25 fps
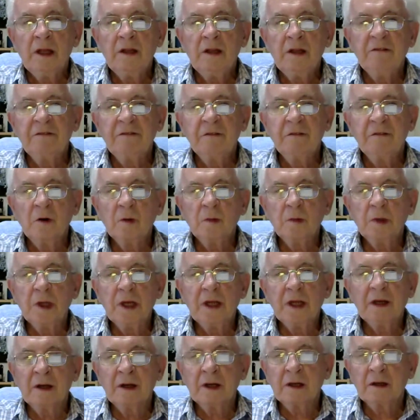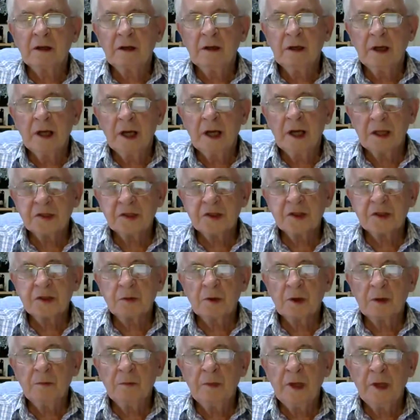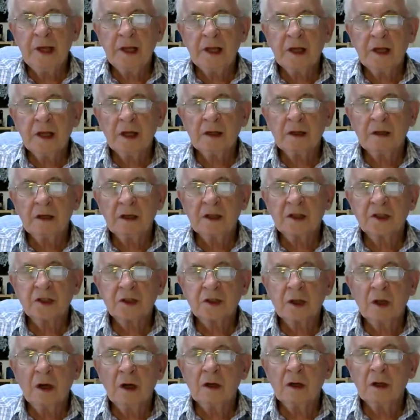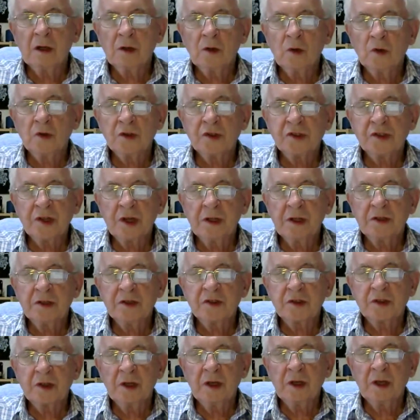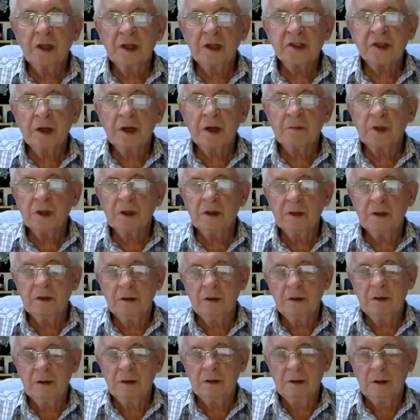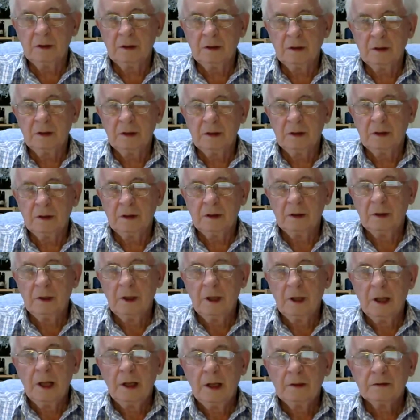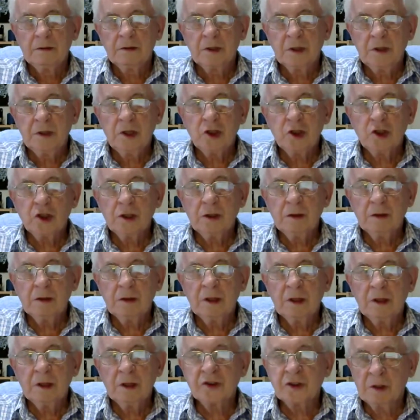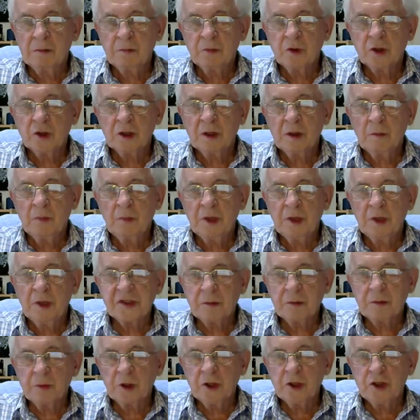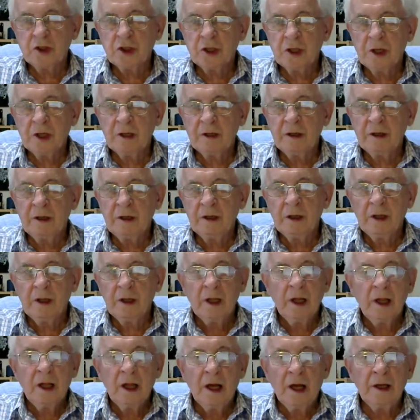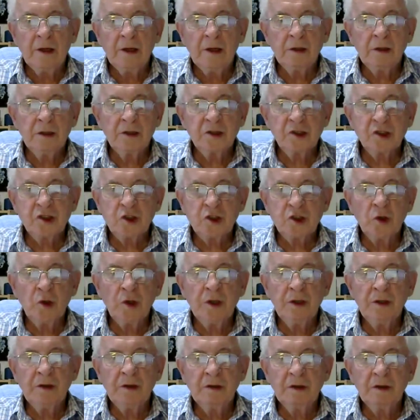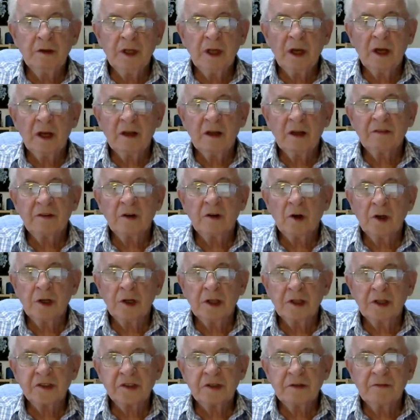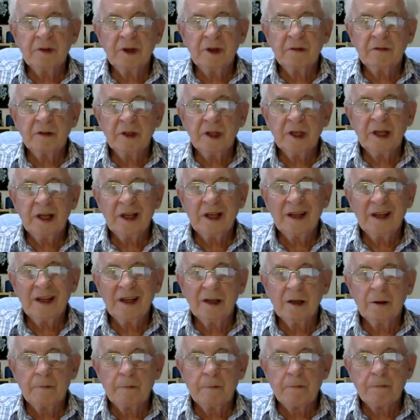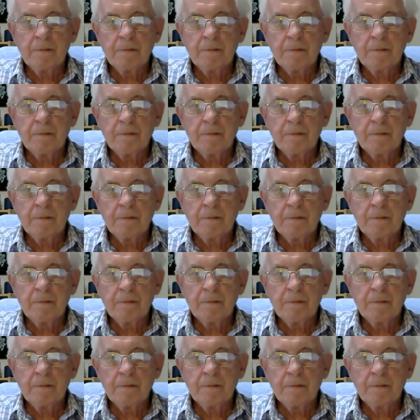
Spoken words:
He formally recognizes what many Catholics long ago sensed and accepted. Tradition and scripture are best appreciated and understood in the real-life context of every day.